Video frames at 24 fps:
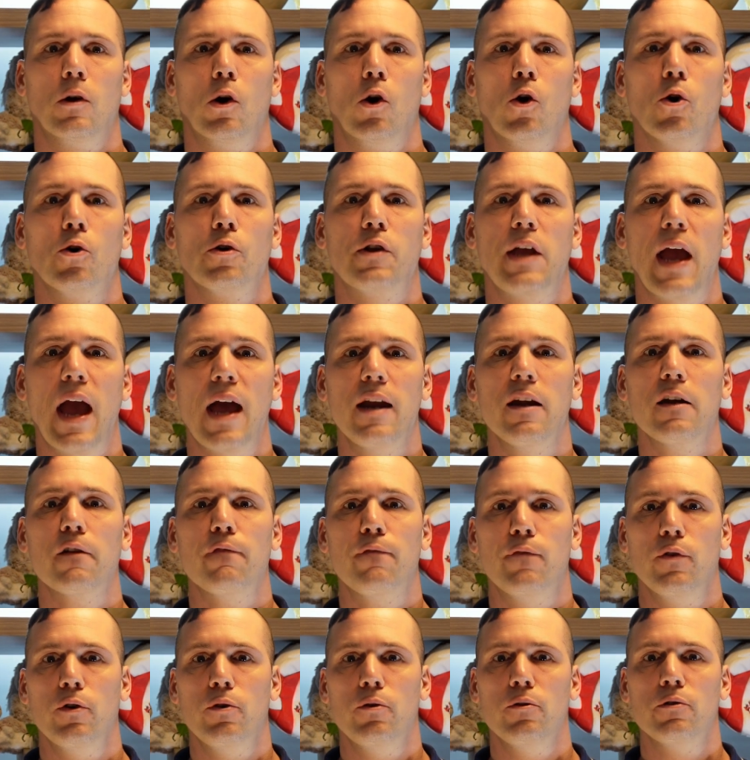Organic
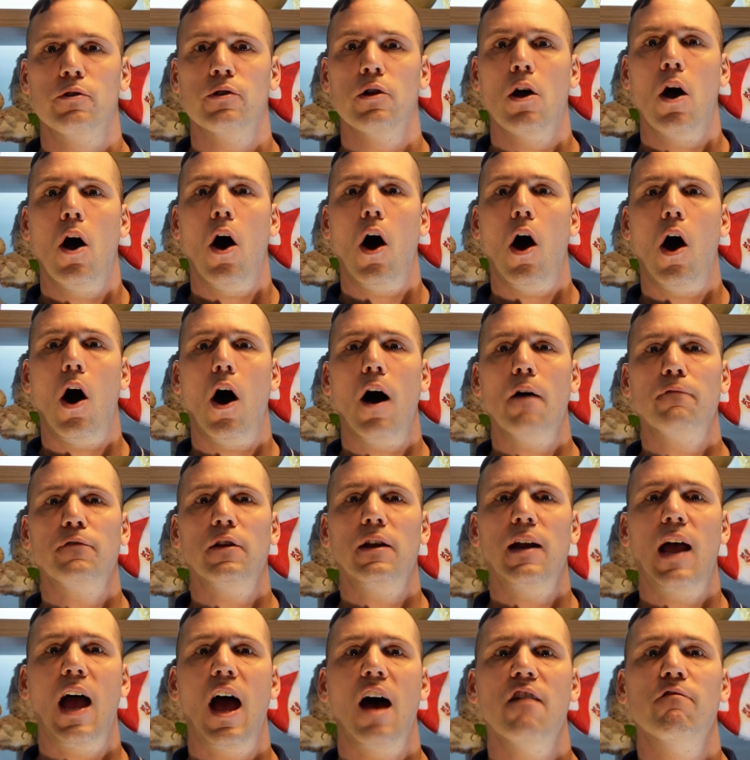foods often
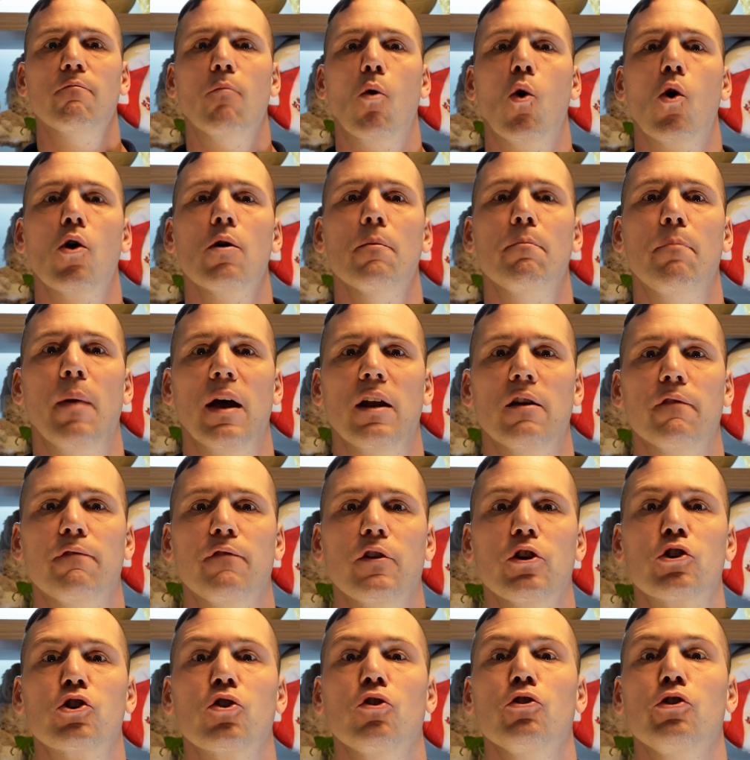have more
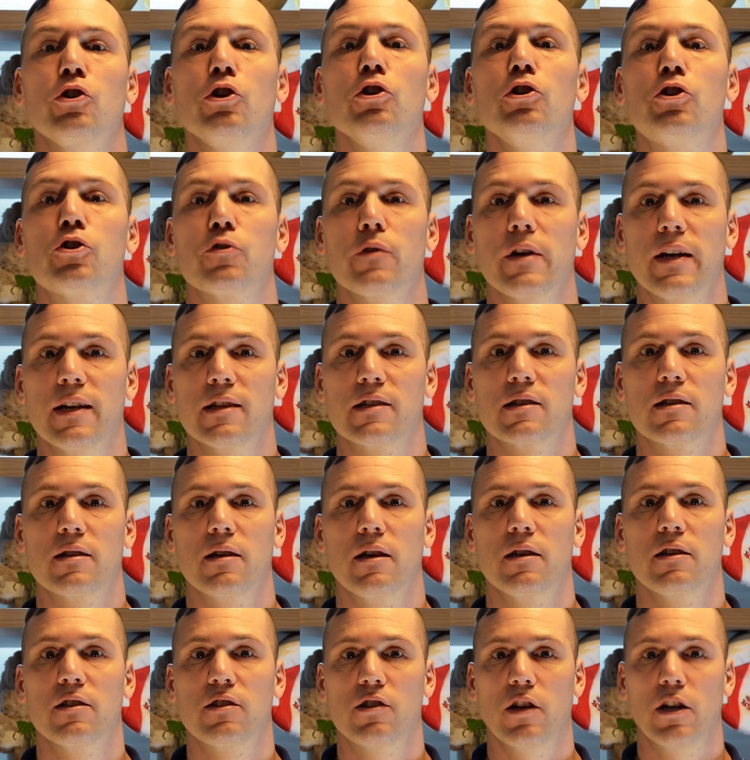beneficial nutrients
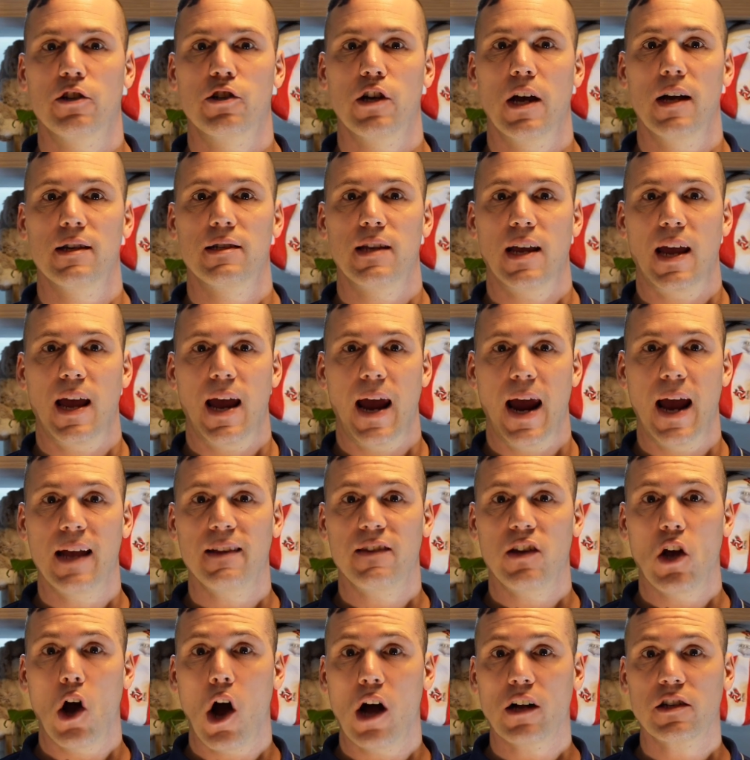such as
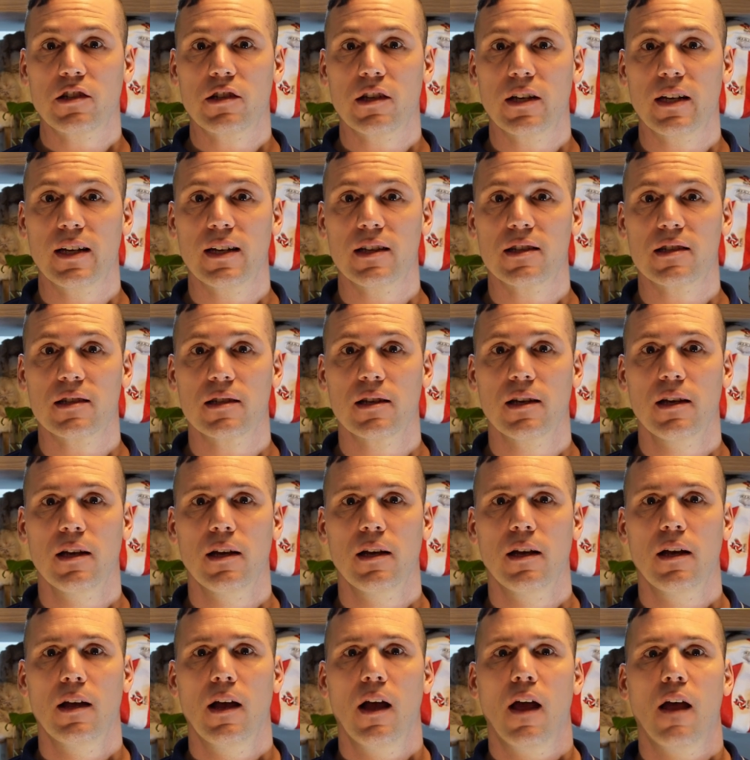antioxidants
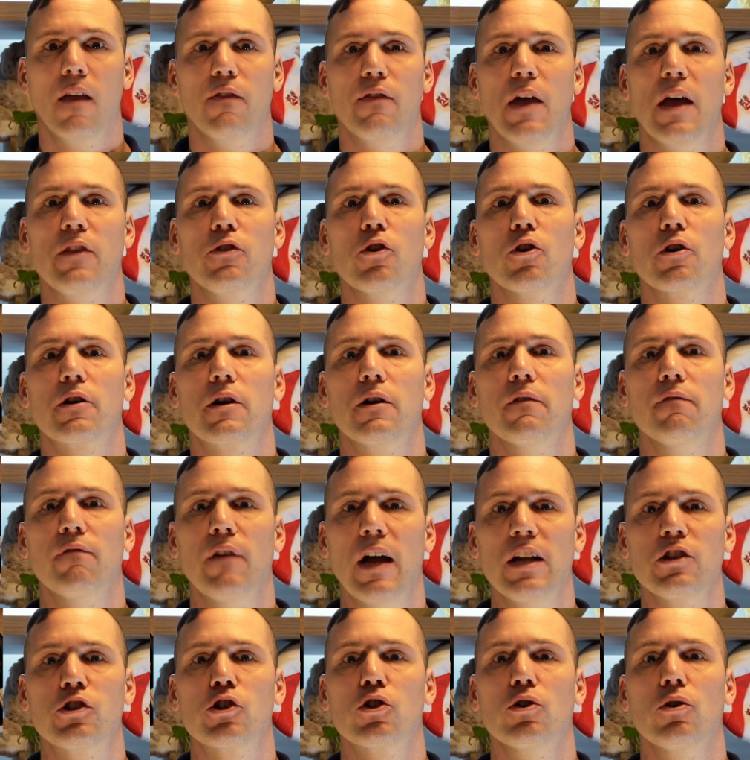than their
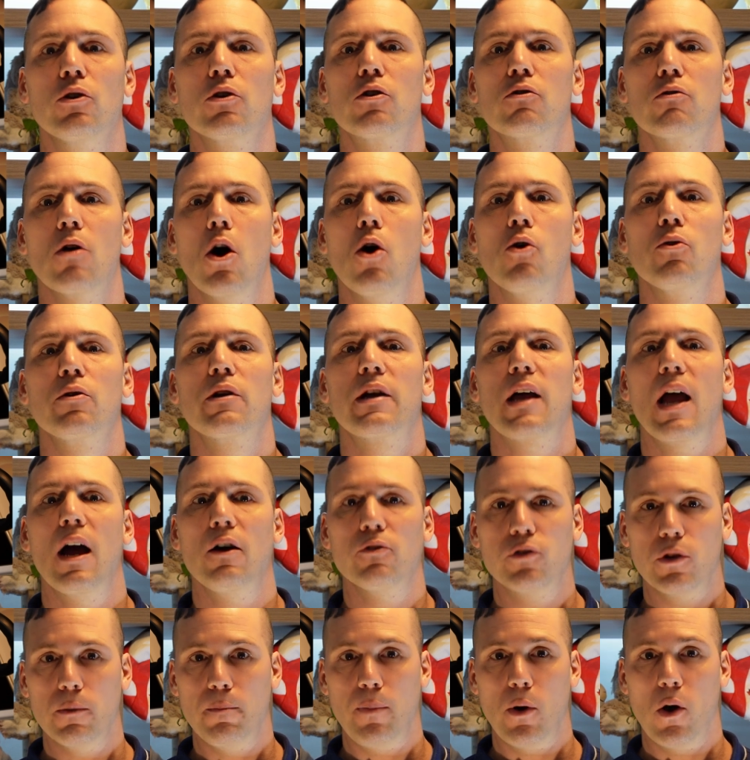conventional grown
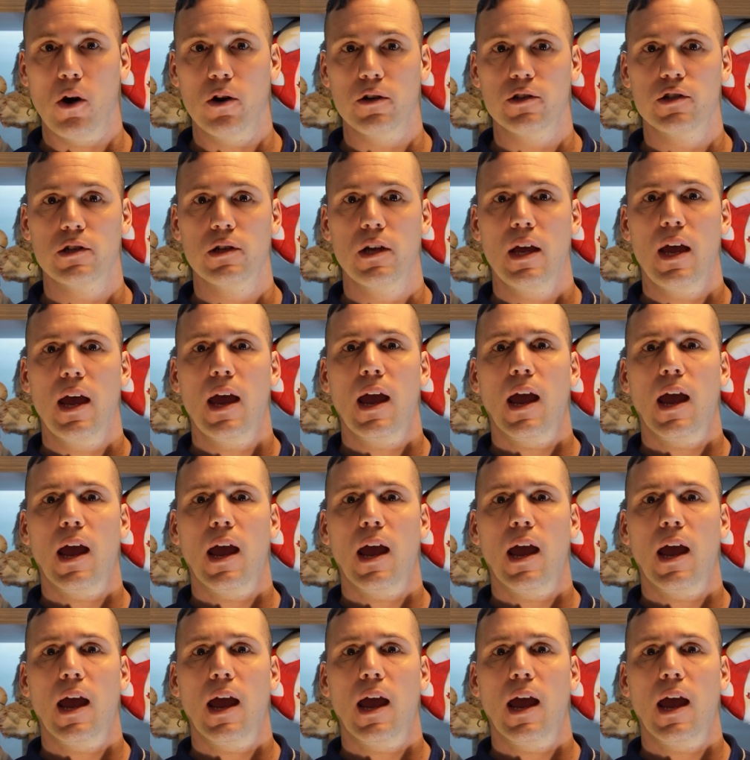counterparts,